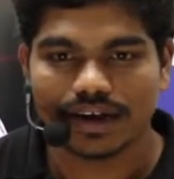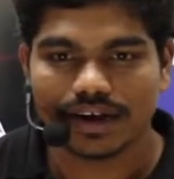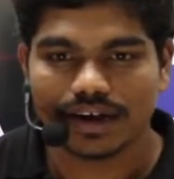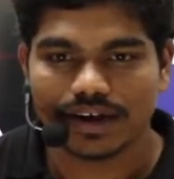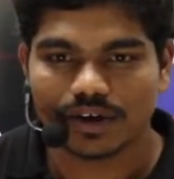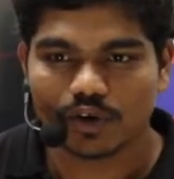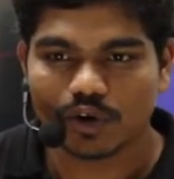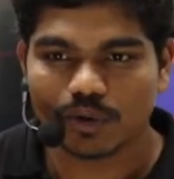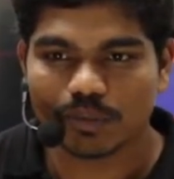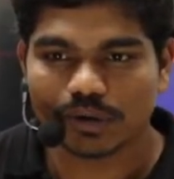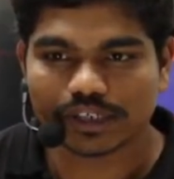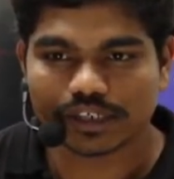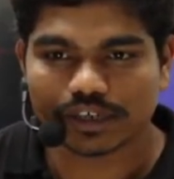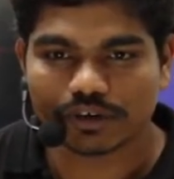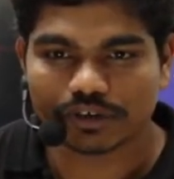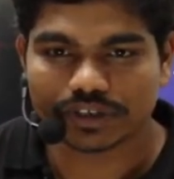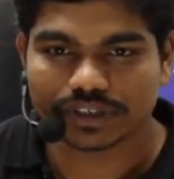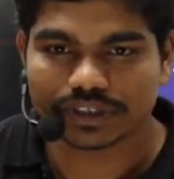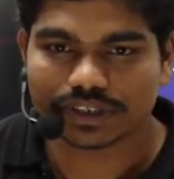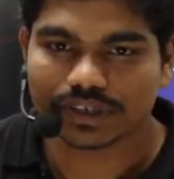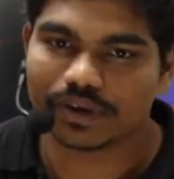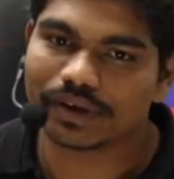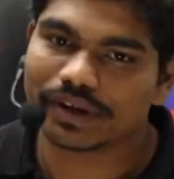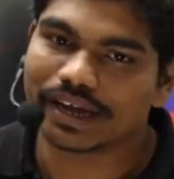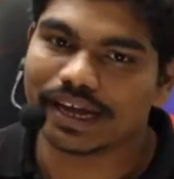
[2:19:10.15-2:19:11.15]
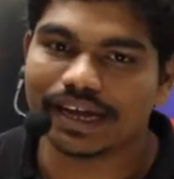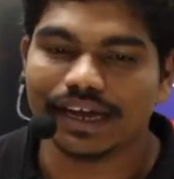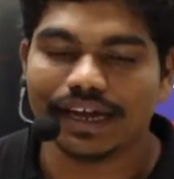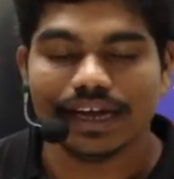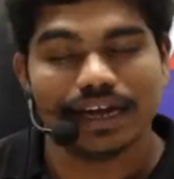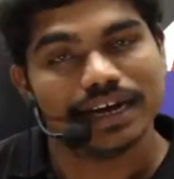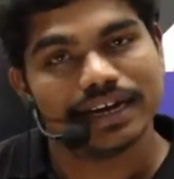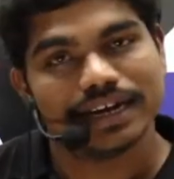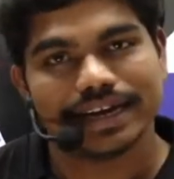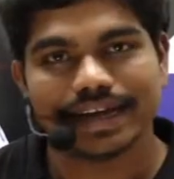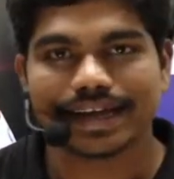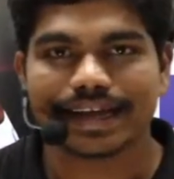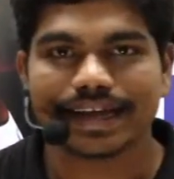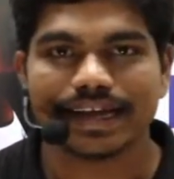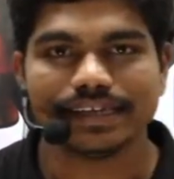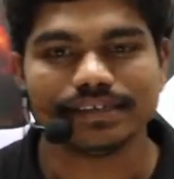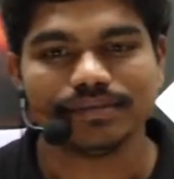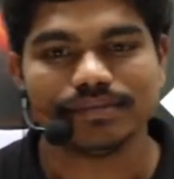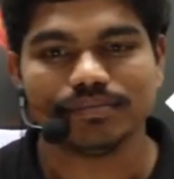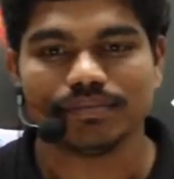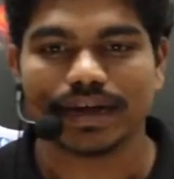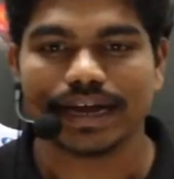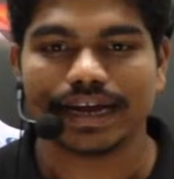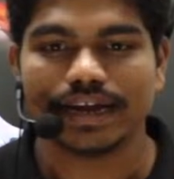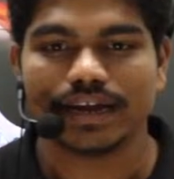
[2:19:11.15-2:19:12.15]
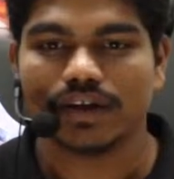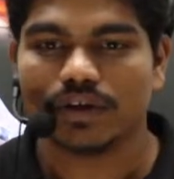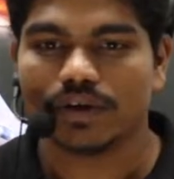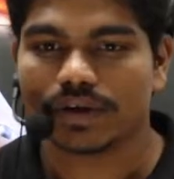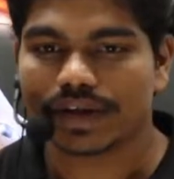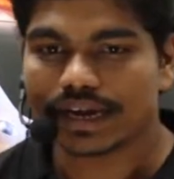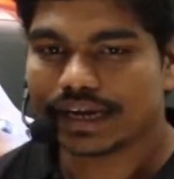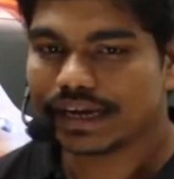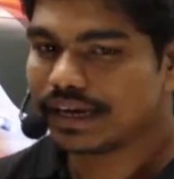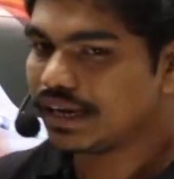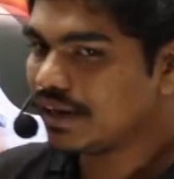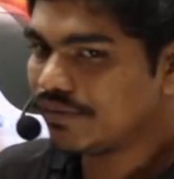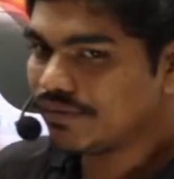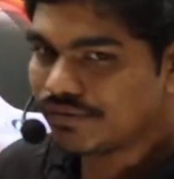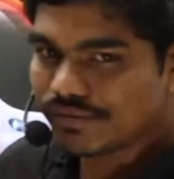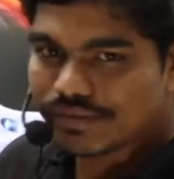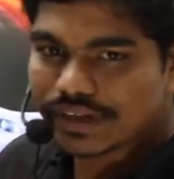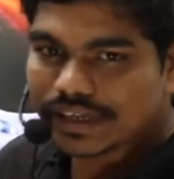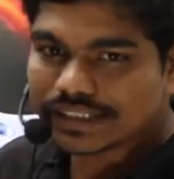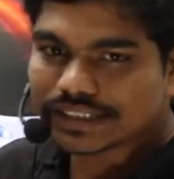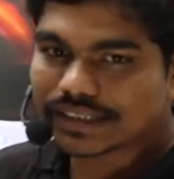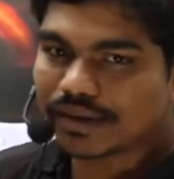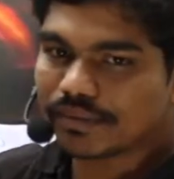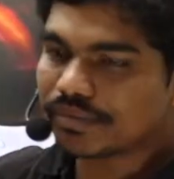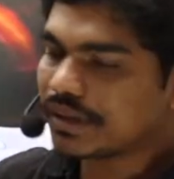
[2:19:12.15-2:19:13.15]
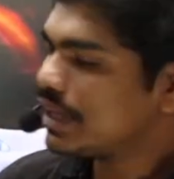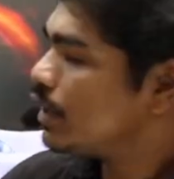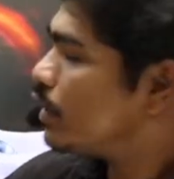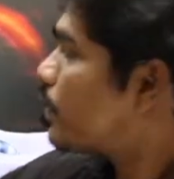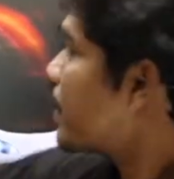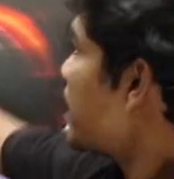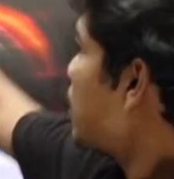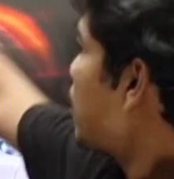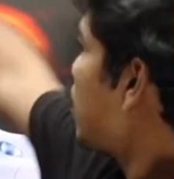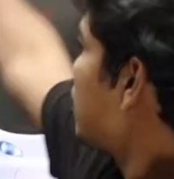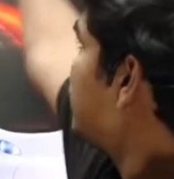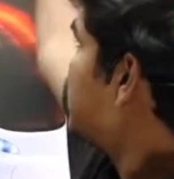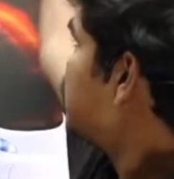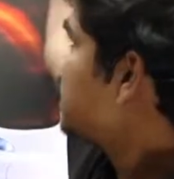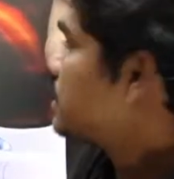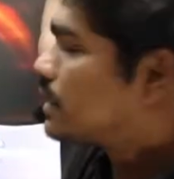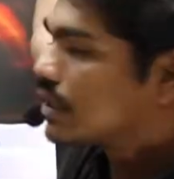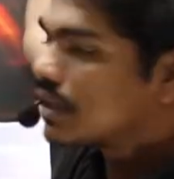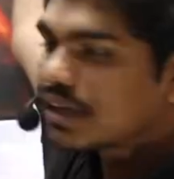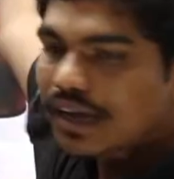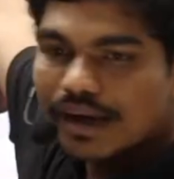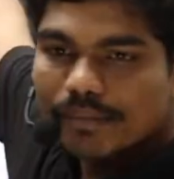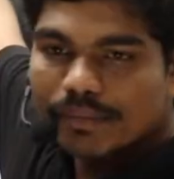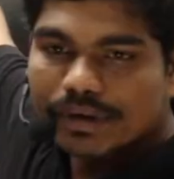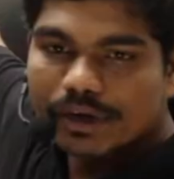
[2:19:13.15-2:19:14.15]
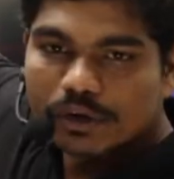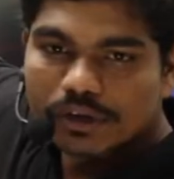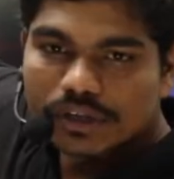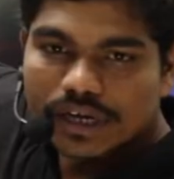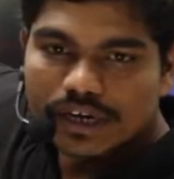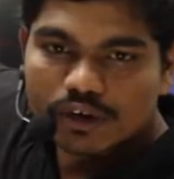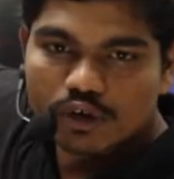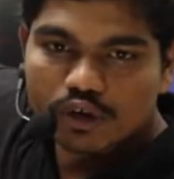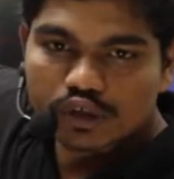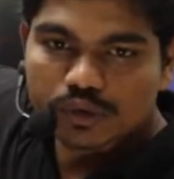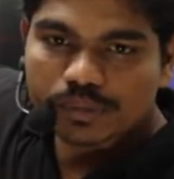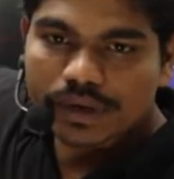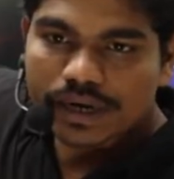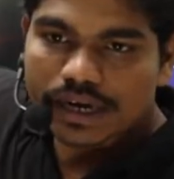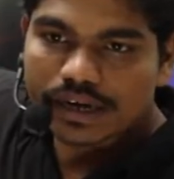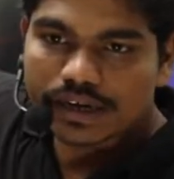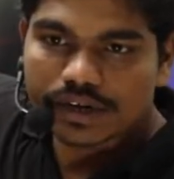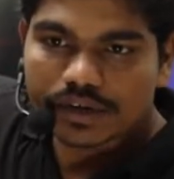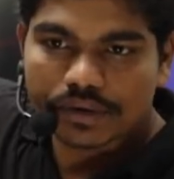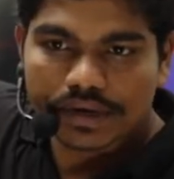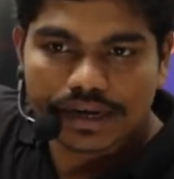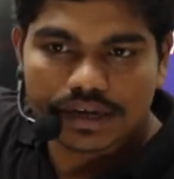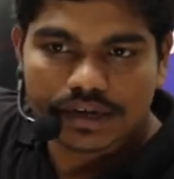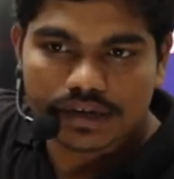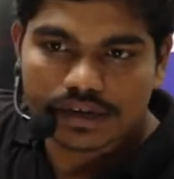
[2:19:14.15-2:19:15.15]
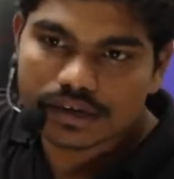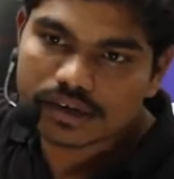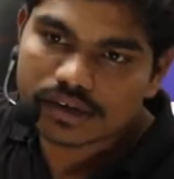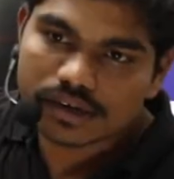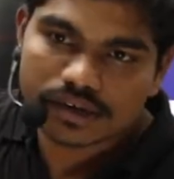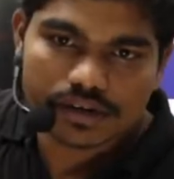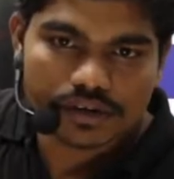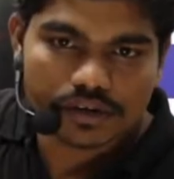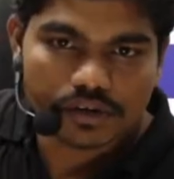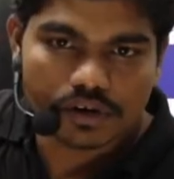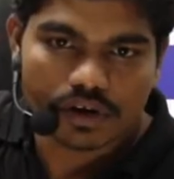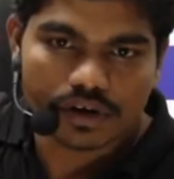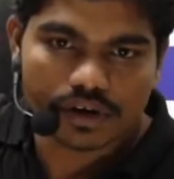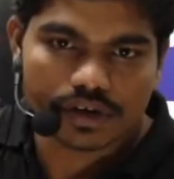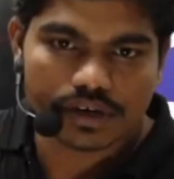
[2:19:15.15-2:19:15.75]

No more doubts. Okay, take care. Bye. Okay, if there's something, you can always come into that group and you can talk.